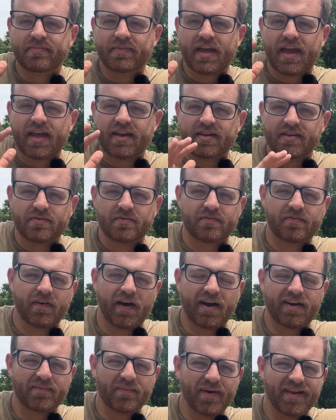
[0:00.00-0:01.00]
and you
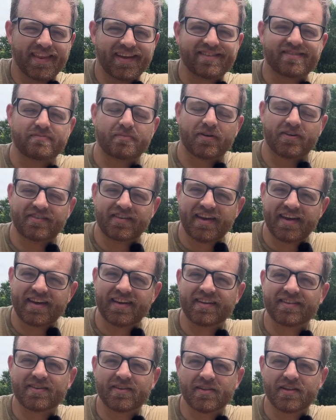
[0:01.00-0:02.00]
find one that's
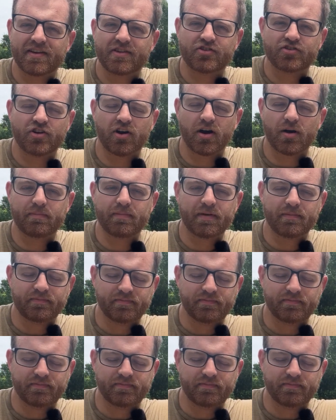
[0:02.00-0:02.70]
particularly sharp,